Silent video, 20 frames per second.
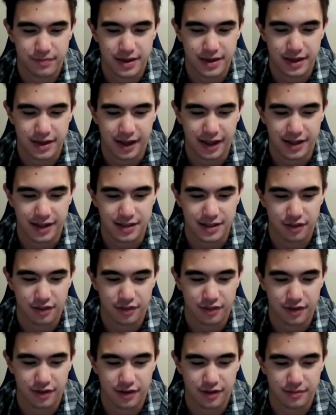be, I guess,
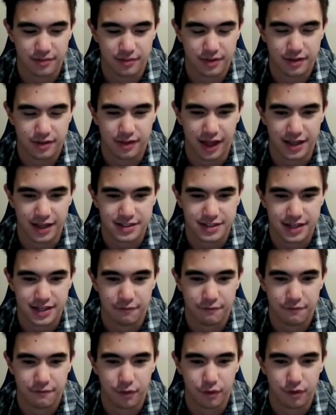on the glass
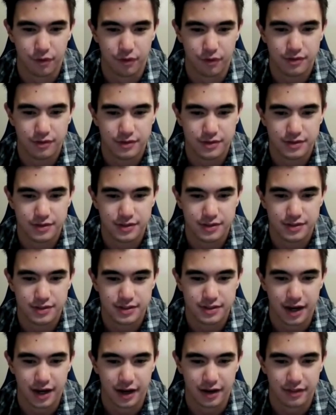half full
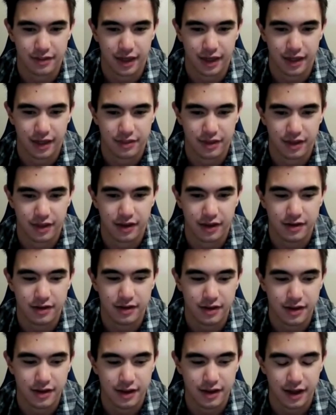side of that
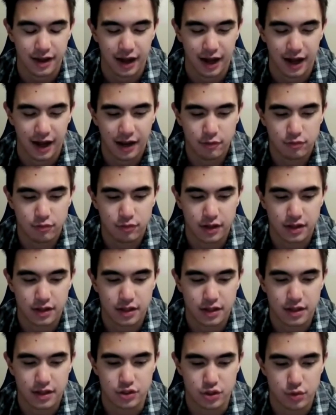thing. I
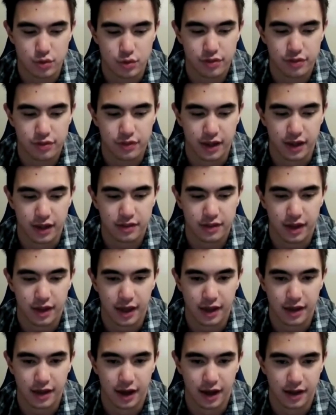really do think that
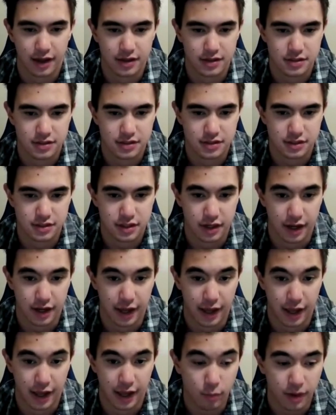AI is just going
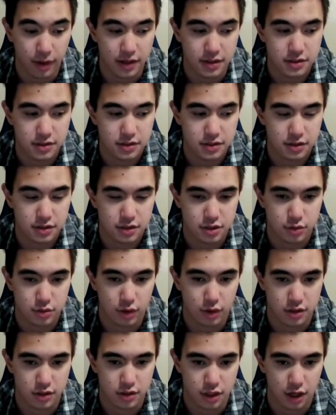to help us
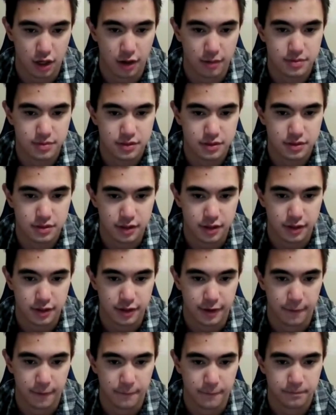do our jobs.
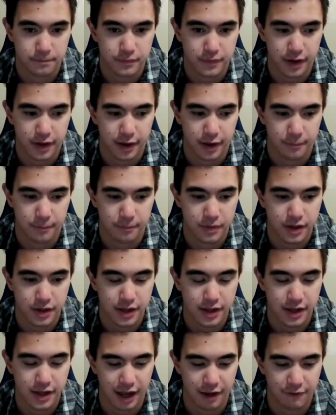
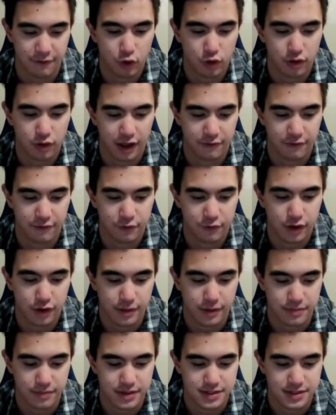I've
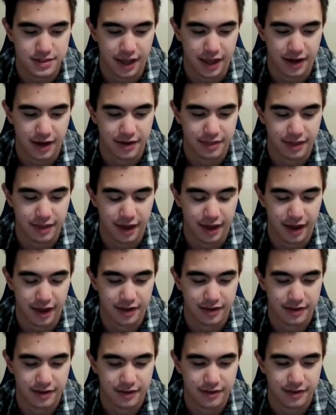heard it be said
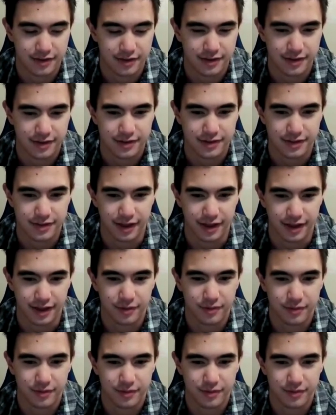that,
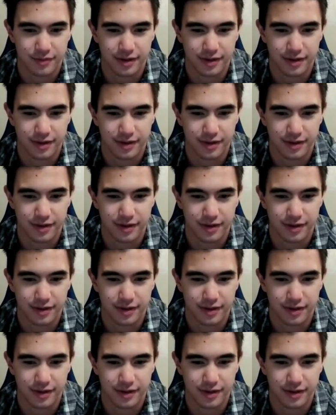like,